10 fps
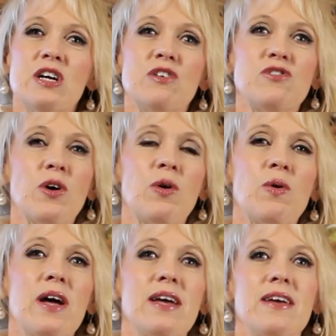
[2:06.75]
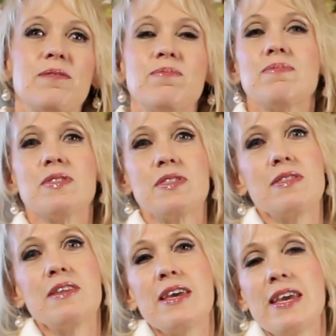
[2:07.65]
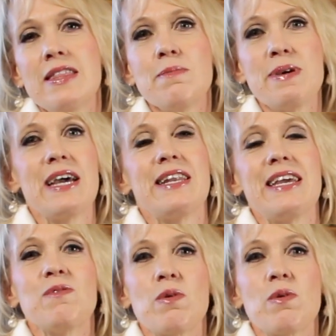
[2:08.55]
So, in the beginning,